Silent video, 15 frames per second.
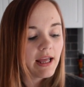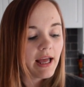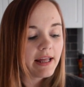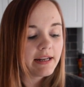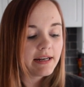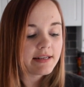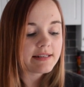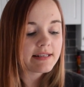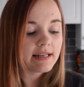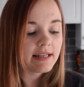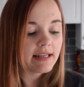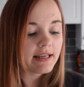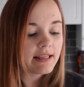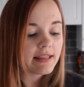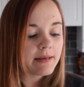and it is
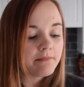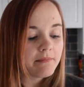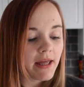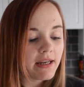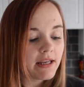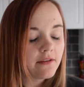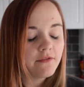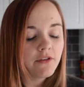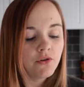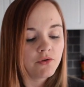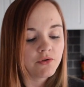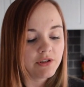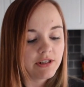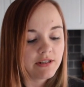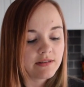clear that many of the
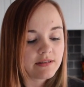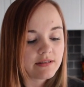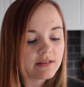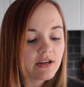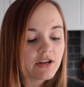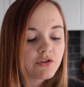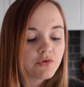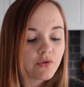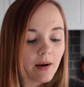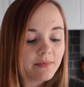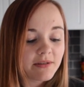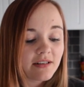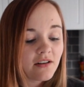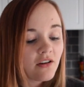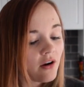audience,
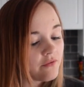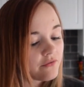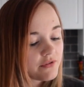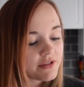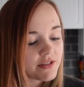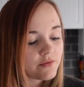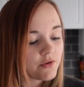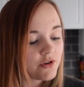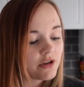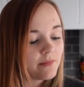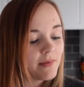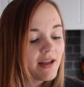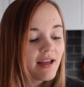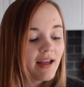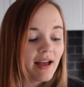trapped in a conference
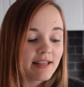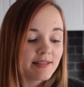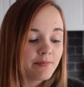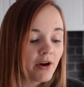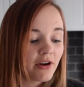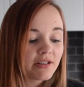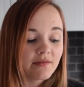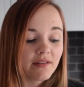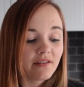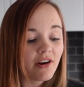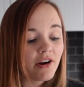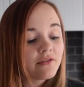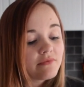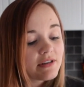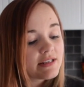room as part of their
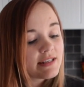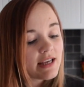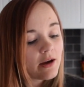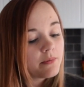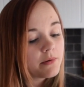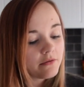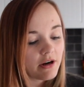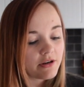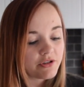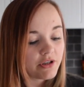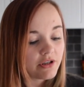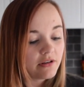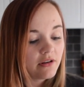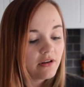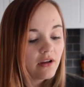own retail
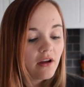progression,